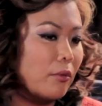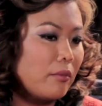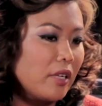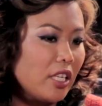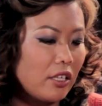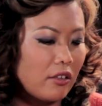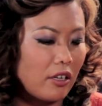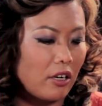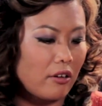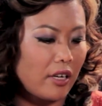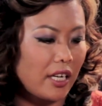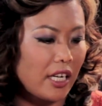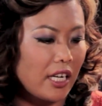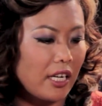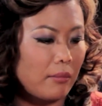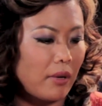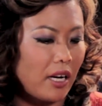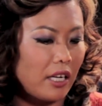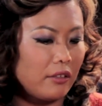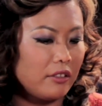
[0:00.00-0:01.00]
For me growing
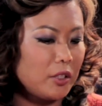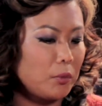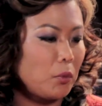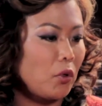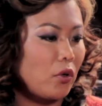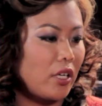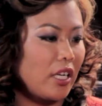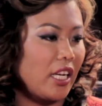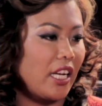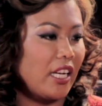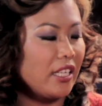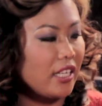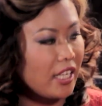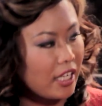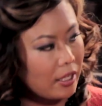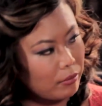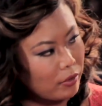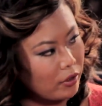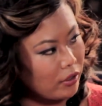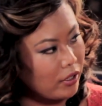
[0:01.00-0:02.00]
up, I was born in
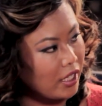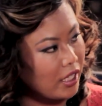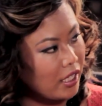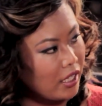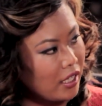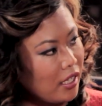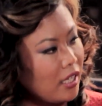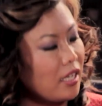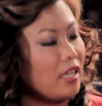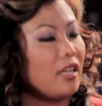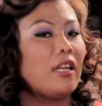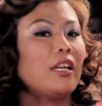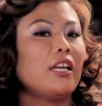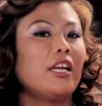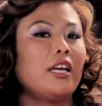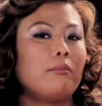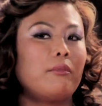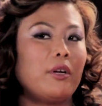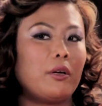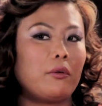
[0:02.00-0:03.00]
Cambodia,
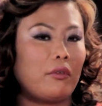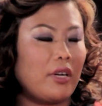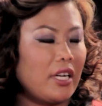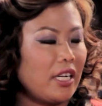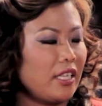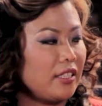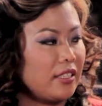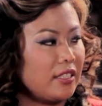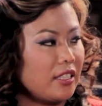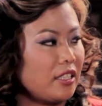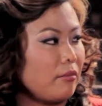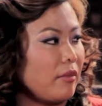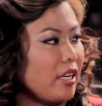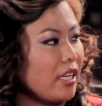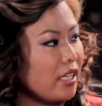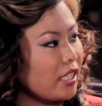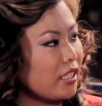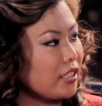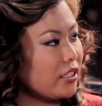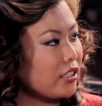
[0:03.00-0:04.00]
but raised in
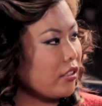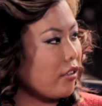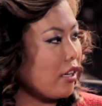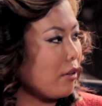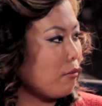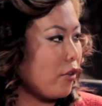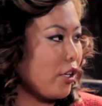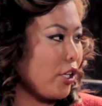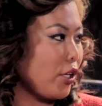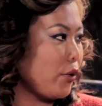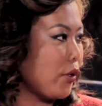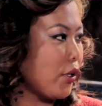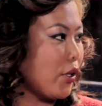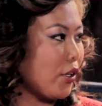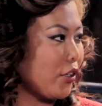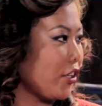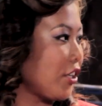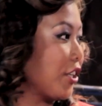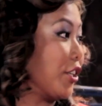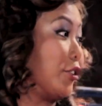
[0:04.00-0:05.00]
America, so I'm what you would
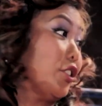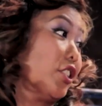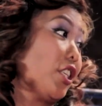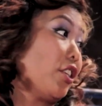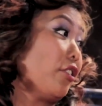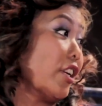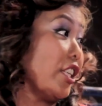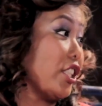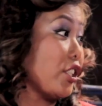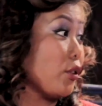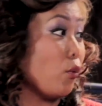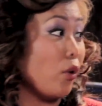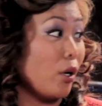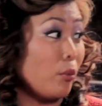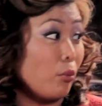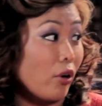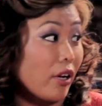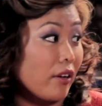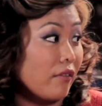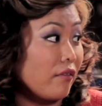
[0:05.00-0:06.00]
call, you know, generation
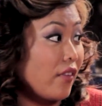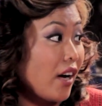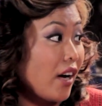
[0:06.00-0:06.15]
1.5.